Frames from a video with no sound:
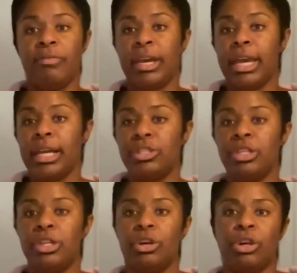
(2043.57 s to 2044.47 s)

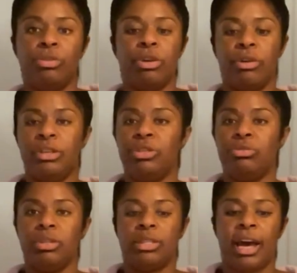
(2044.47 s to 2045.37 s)
vacation, or you know that you
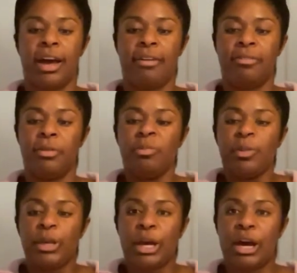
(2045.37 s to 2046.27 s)
just have
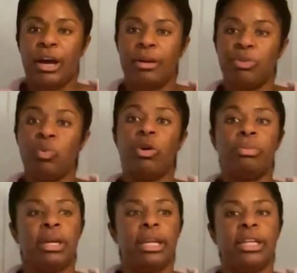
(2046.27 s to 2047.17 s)
you won't be
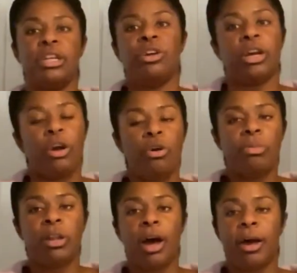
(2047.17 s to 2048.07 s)
eating dinner at home
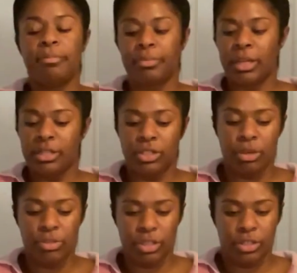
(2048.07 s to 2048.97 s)
a lot, and so
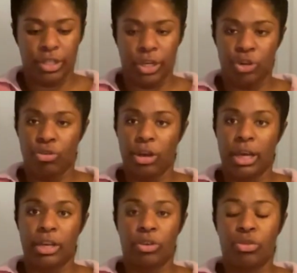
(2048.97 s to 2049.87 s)
just a
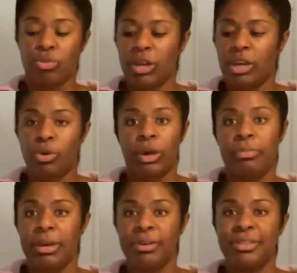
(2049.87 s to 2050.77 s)
great 3 quick
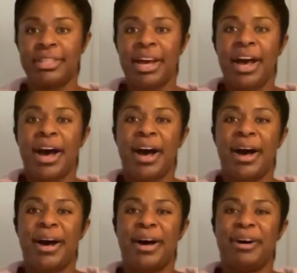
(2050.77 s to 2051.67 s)
meals.
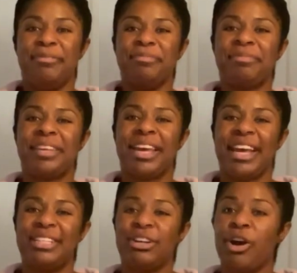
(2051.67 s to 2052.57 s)

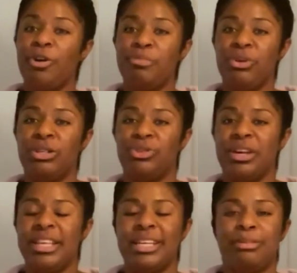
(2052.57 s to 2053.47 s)
And so I hope you enjoyed
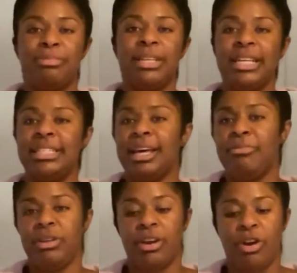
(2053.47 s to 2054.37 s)
this. Please let
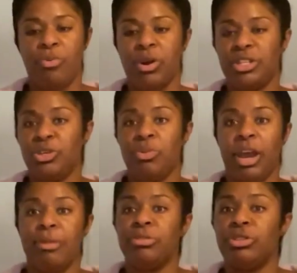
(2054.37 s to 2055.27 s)
me know what you were
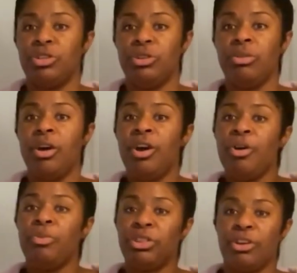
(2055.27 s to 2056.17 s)
able to do
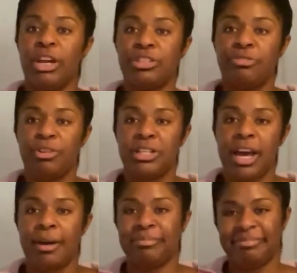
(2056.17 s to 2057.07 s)
with your extra free
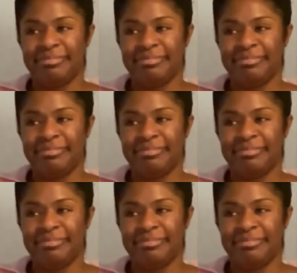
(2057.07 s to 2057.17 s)
time.